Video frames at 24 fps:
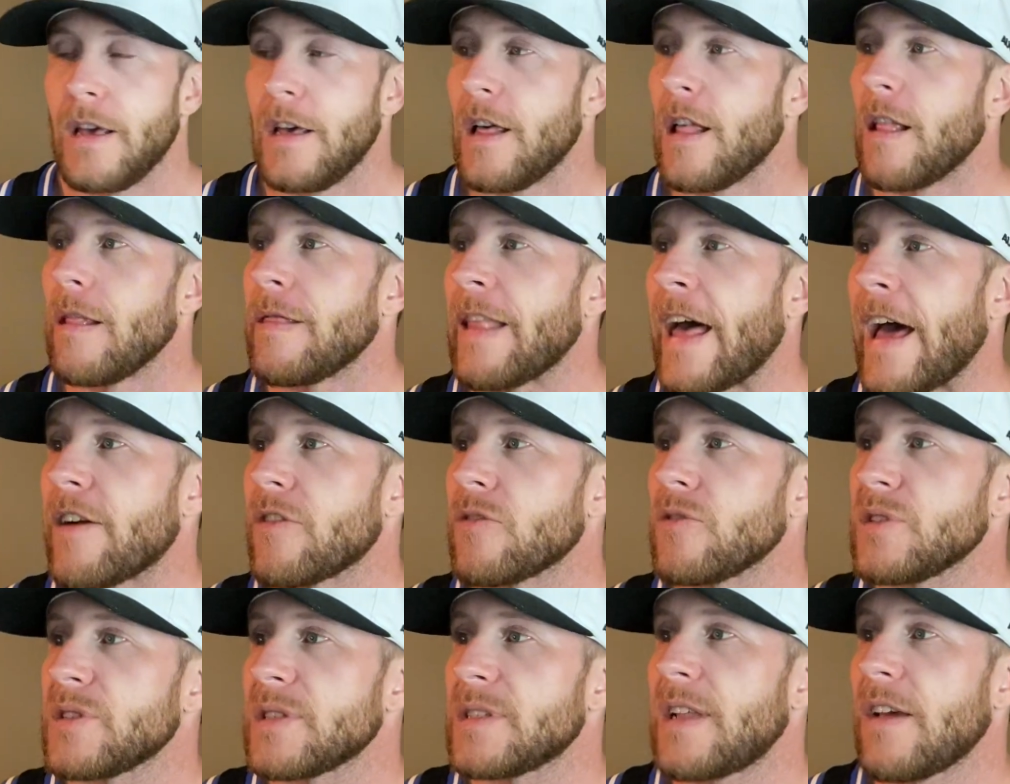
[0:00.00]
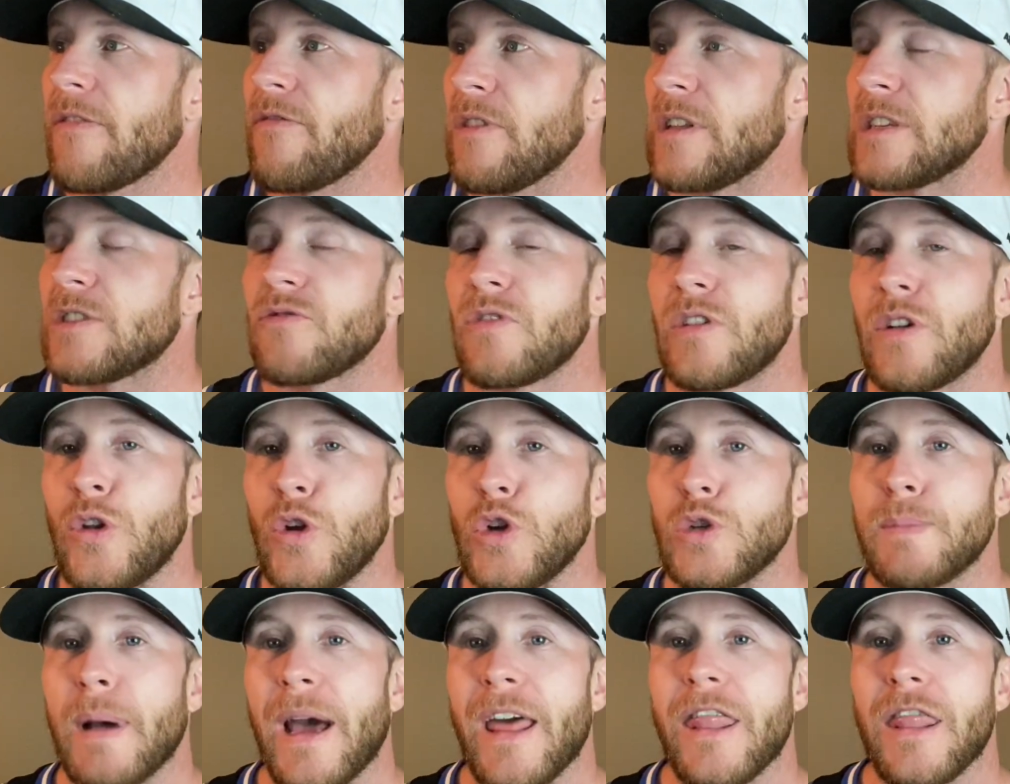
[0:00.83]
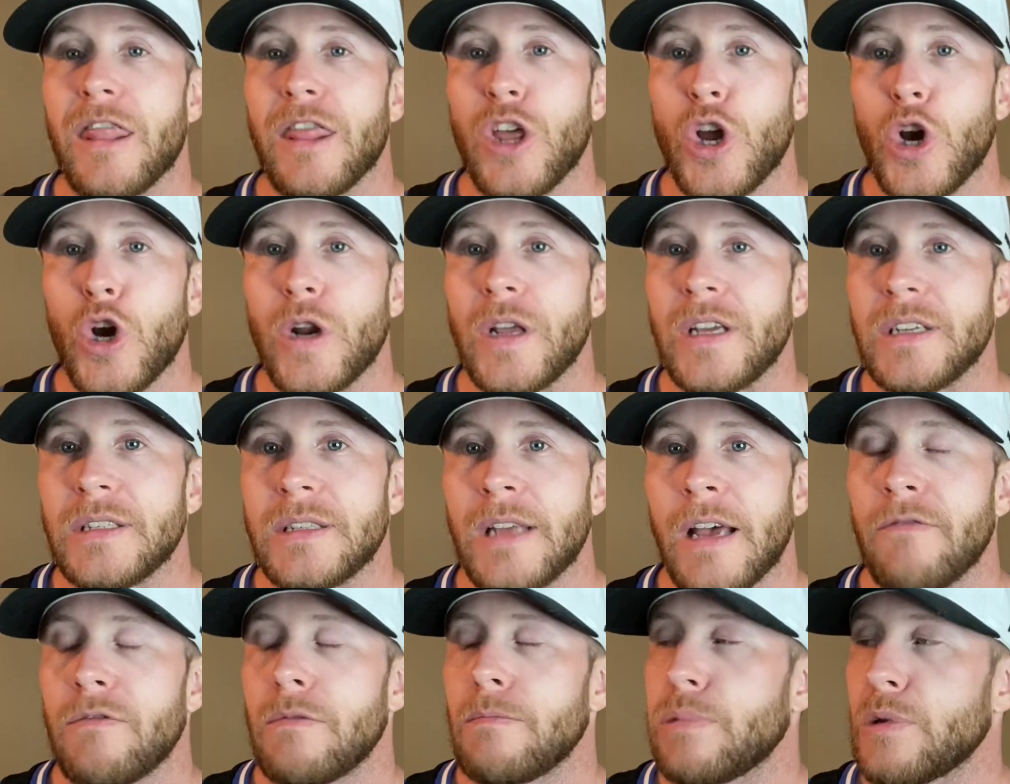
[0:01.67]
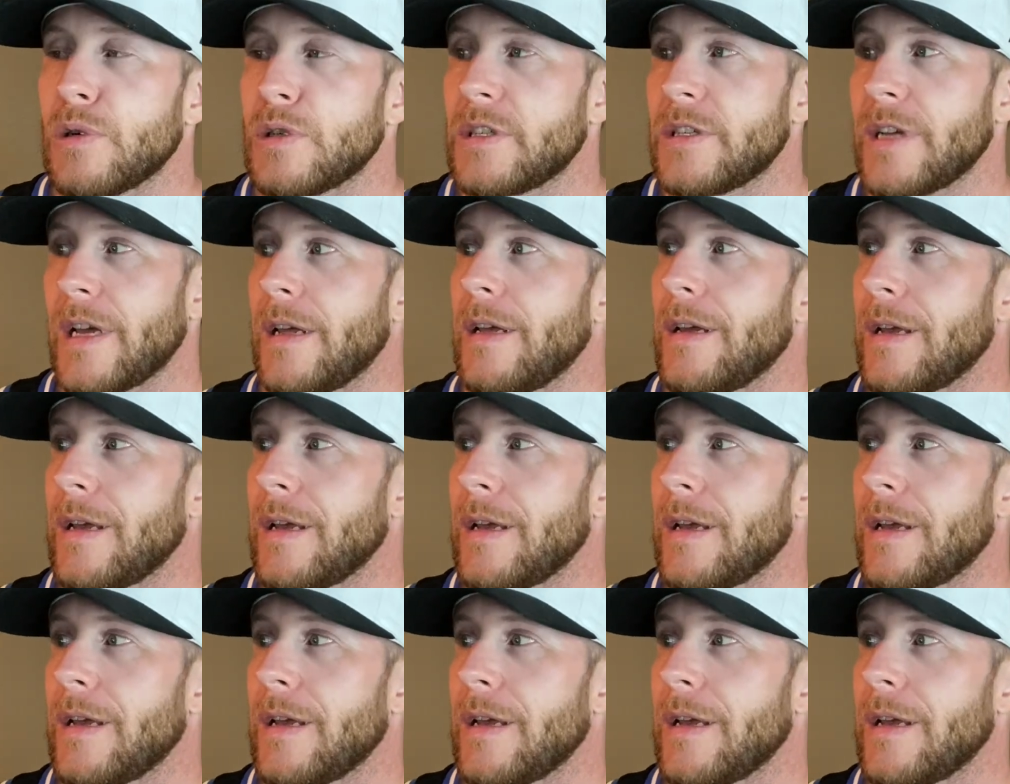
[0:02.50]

Lateral stiffness reduced by 37%.